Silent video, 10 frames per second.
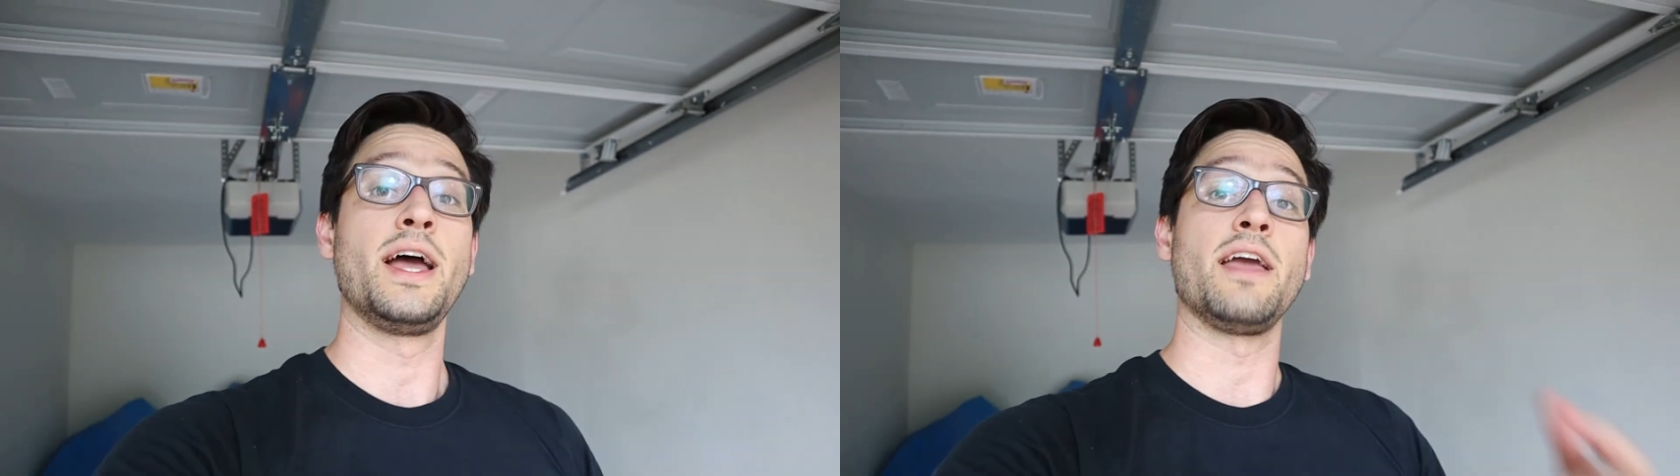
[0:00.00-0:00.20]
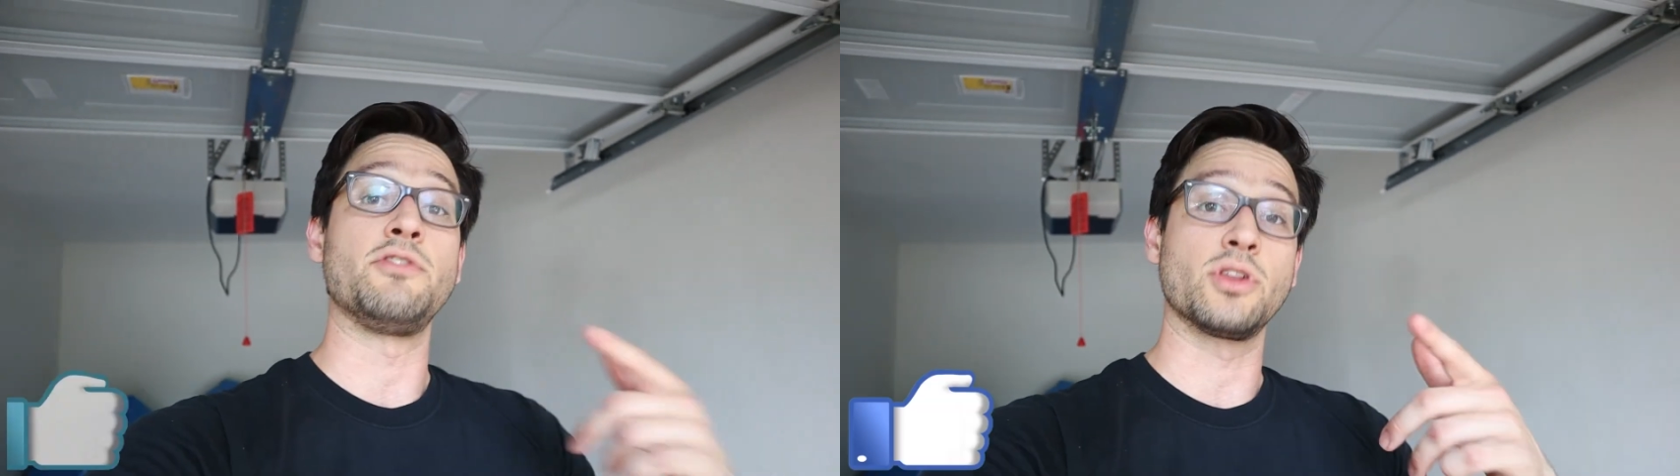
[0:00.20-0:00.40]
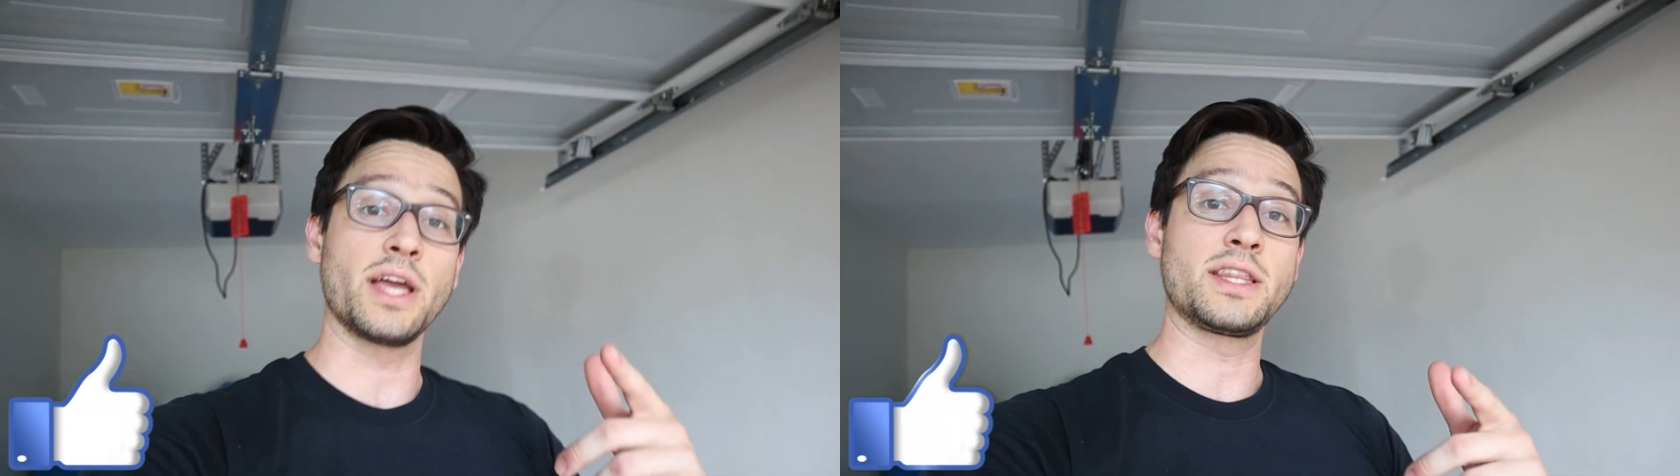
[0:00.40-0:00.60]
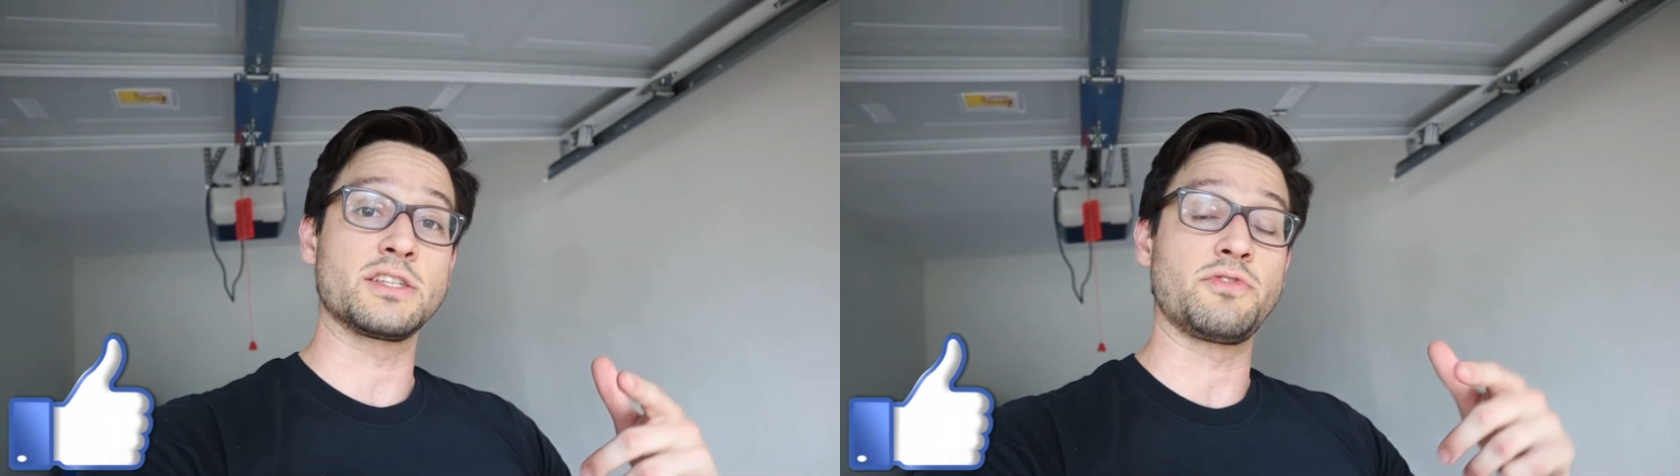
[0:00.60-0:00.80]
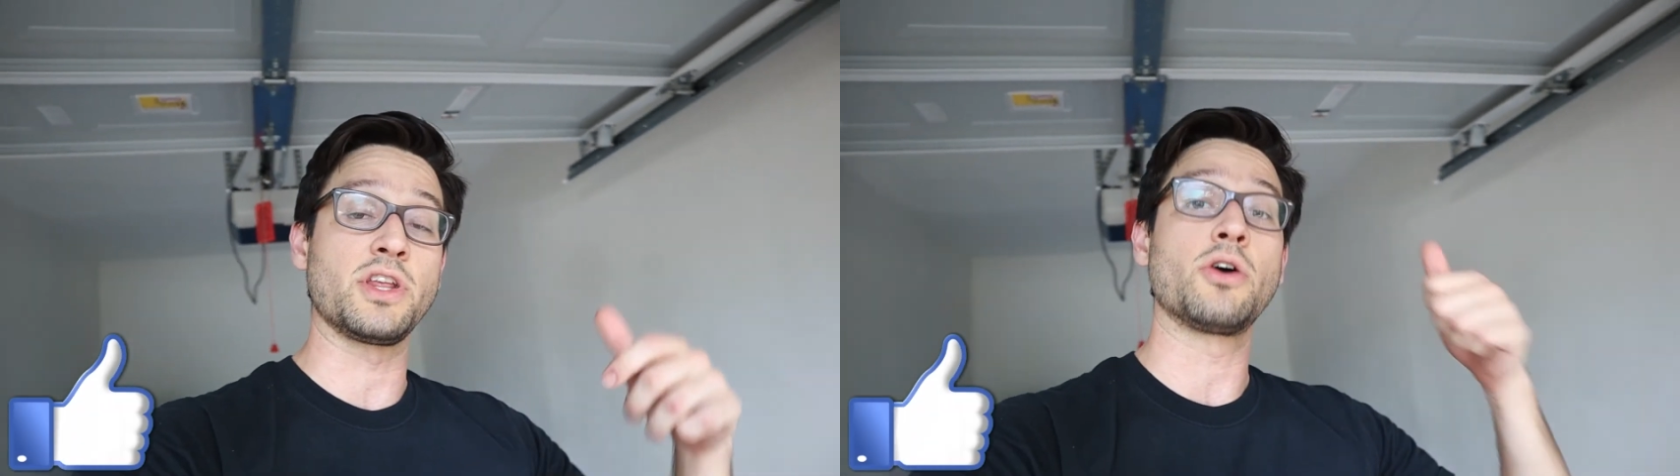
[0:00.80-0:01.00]
If you like
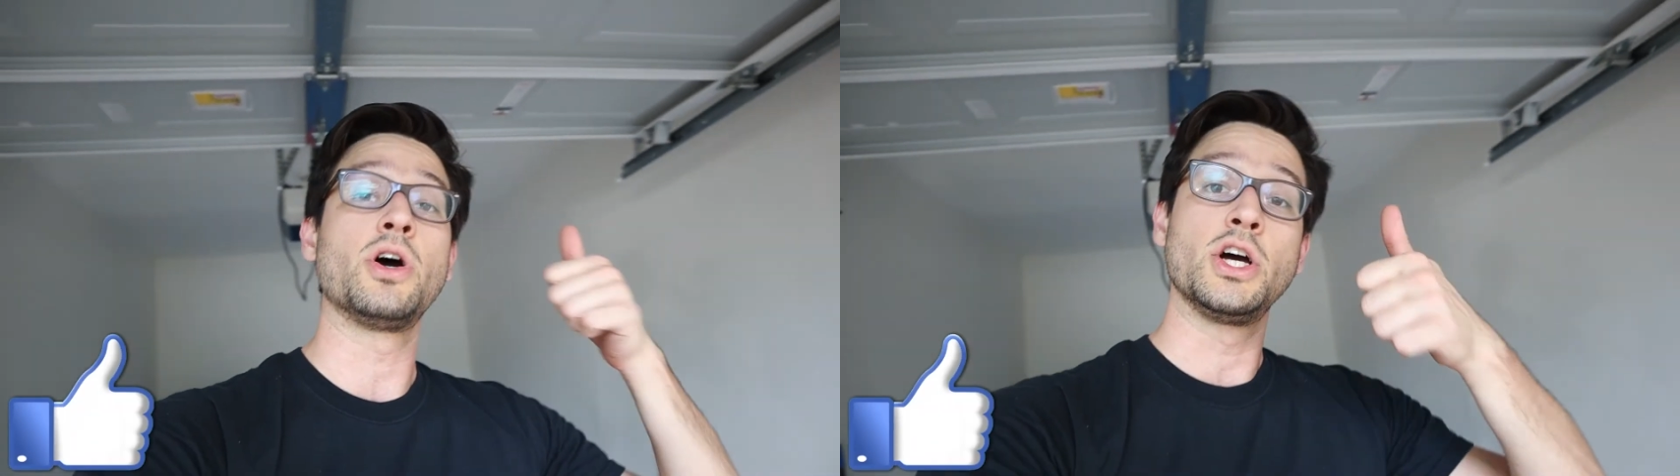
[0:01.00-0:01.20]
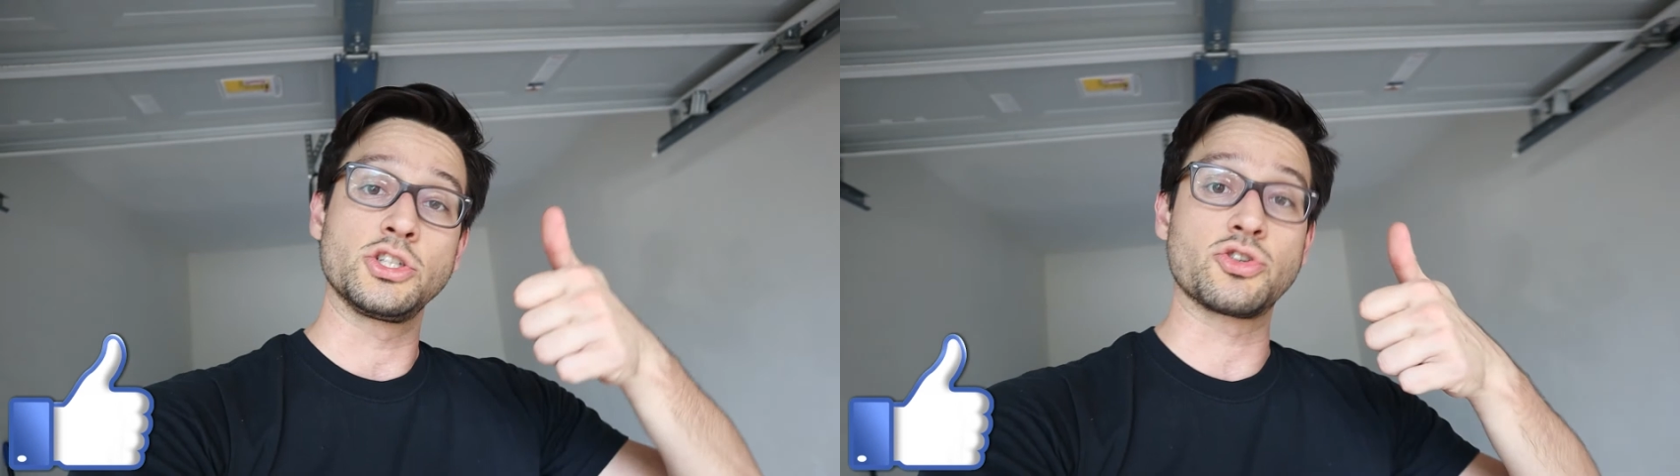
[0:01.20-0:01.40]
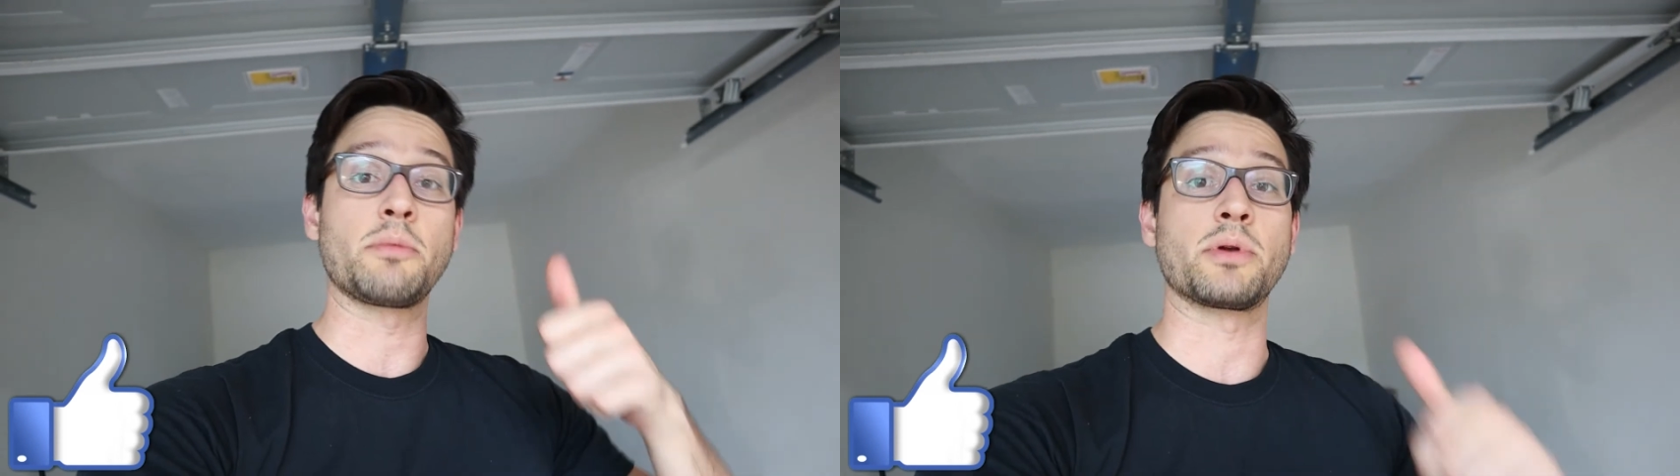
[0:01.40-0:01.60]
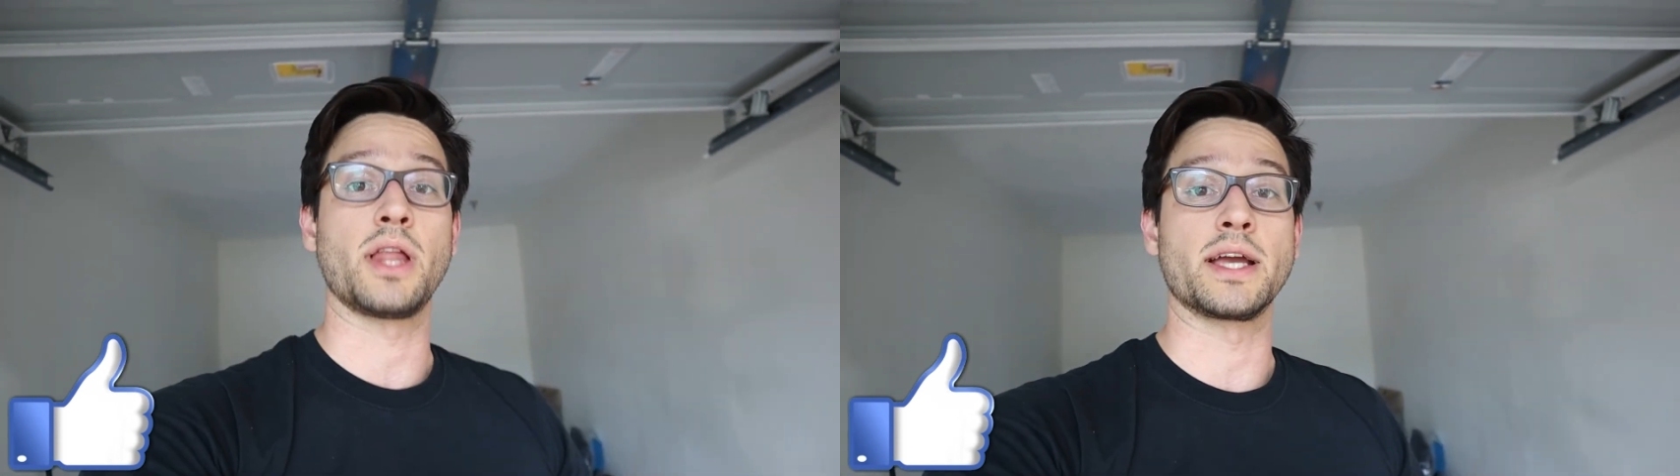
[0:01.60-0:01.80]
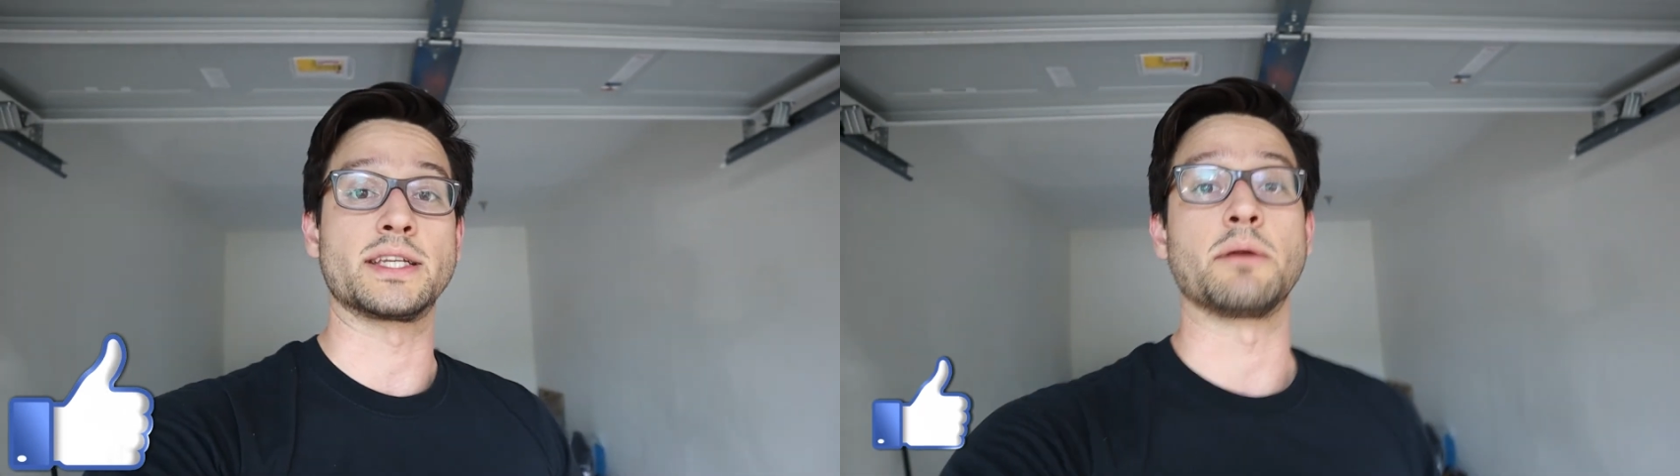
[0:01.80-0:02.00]
this video, drop it a
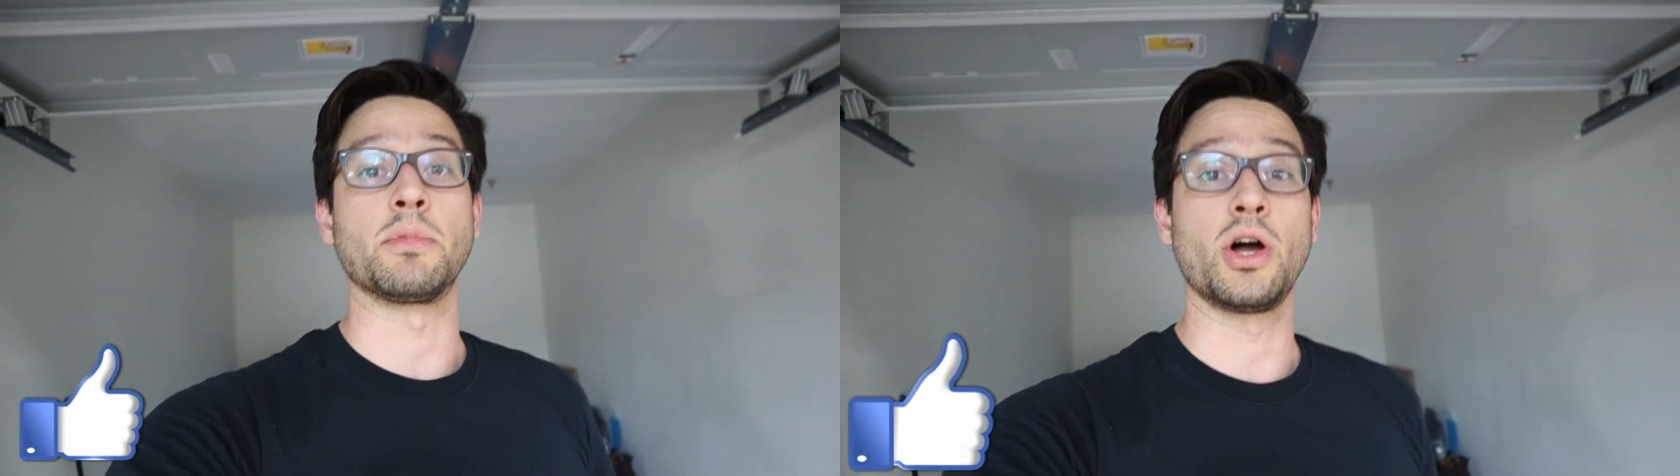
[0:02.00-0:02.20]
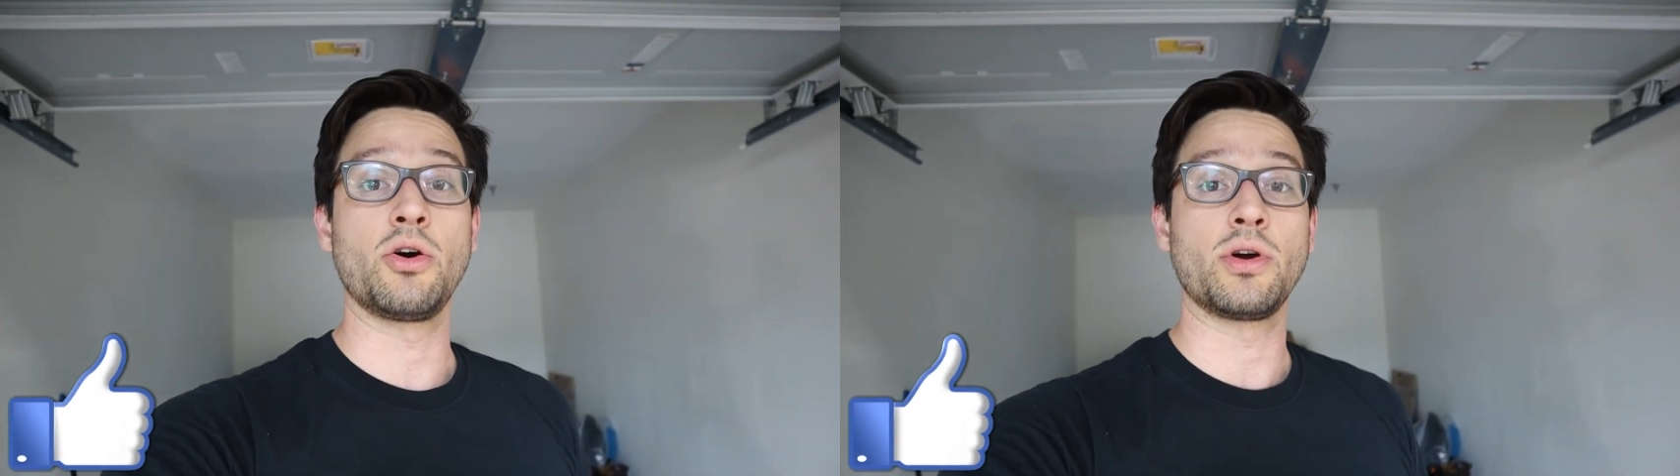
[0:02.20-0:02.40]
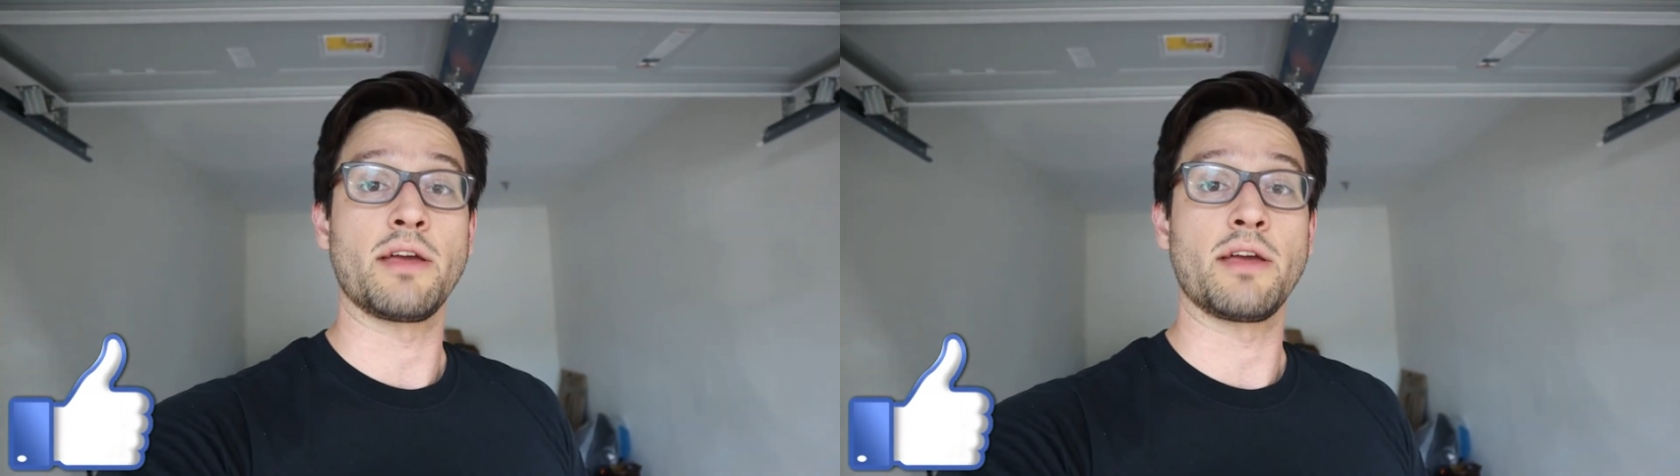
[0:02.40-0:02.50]
like down below.